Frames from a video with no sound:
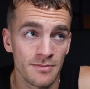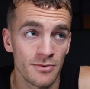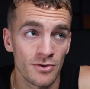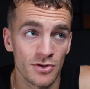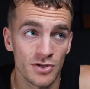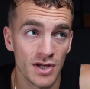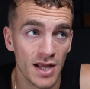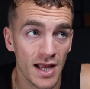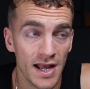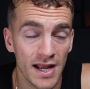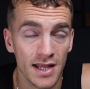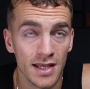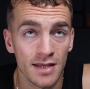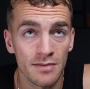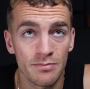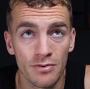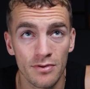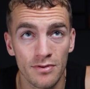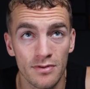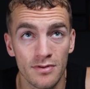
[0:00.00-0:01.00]
much any
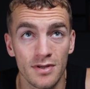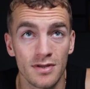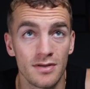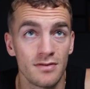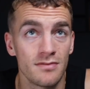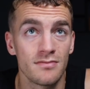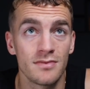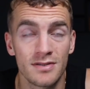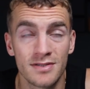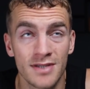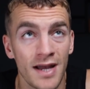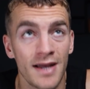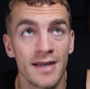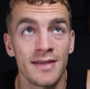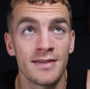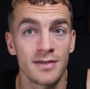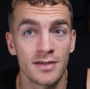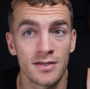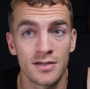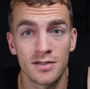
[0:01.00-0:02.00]
but the
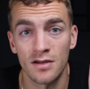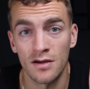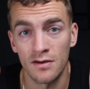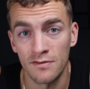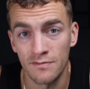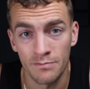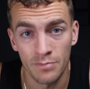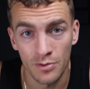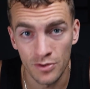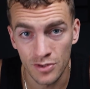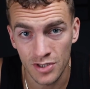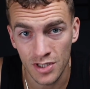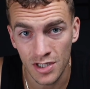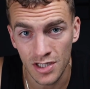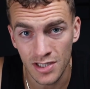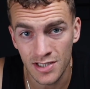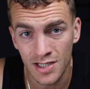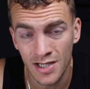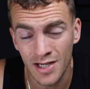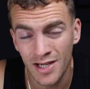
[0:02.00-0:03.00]
tightest of
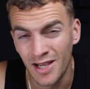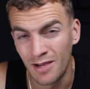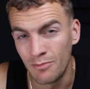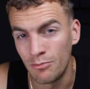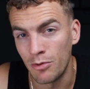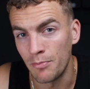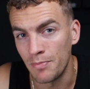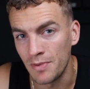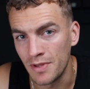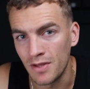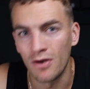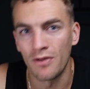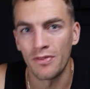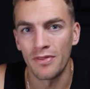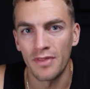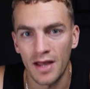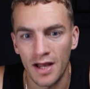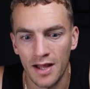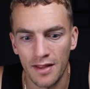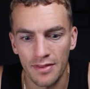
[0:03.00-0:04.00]
budgets. But
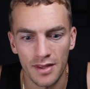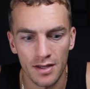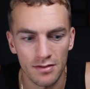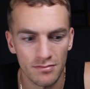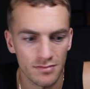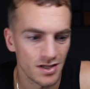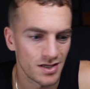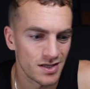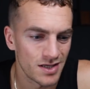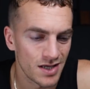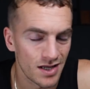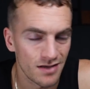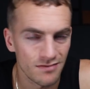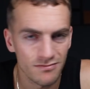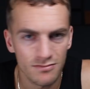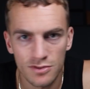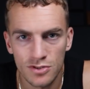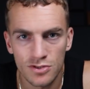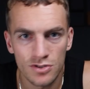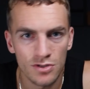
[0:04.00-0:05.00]
beyond that, then again,
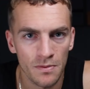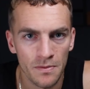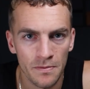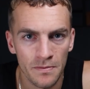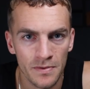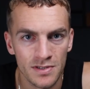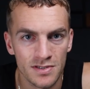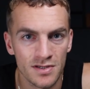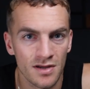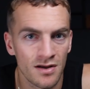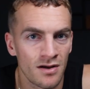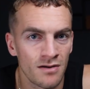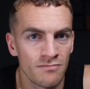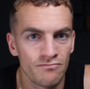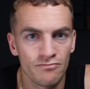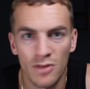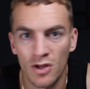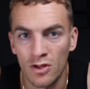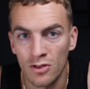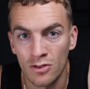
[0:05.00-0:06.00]
supplements
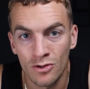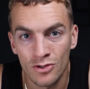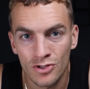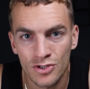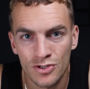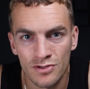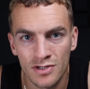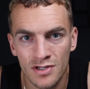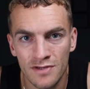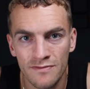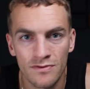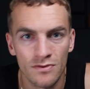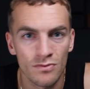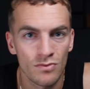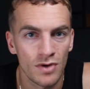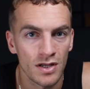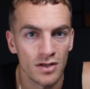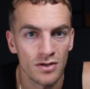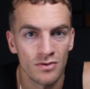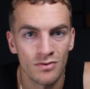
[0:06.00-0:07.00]
are a luxury for
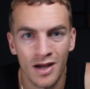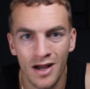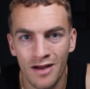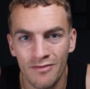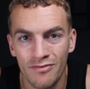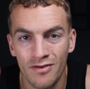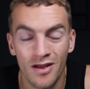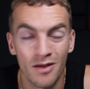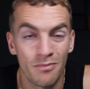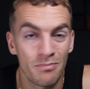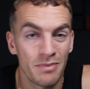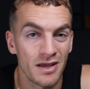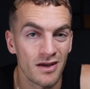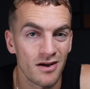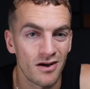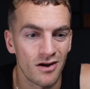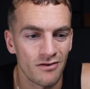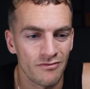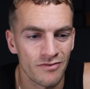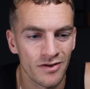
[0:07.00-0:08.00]
when you have a bit
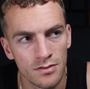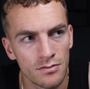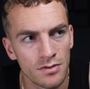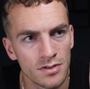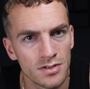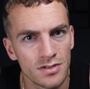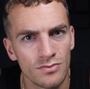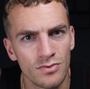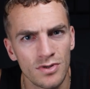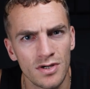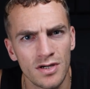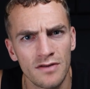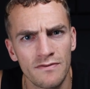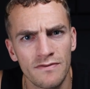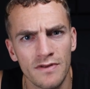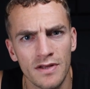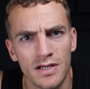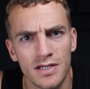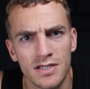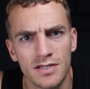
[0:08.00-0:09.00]
of, what's the word
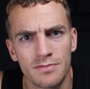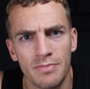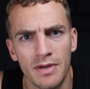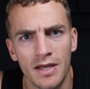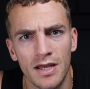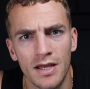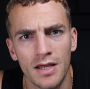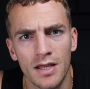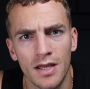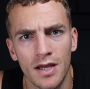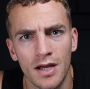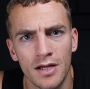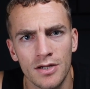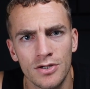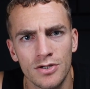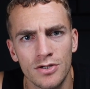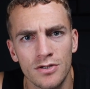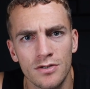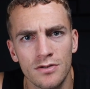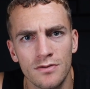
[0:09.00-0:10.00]
for like spare
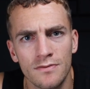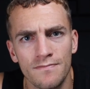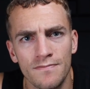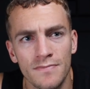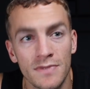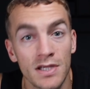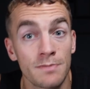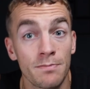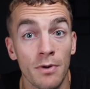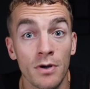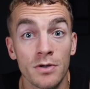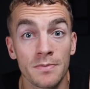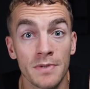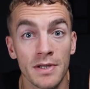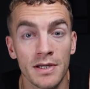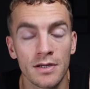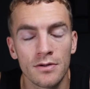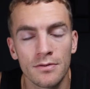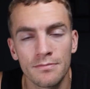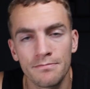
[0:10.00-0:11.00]
cash? Disposable
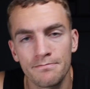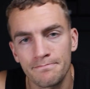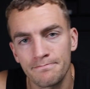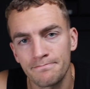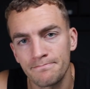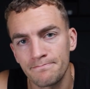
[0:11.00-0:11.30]
income.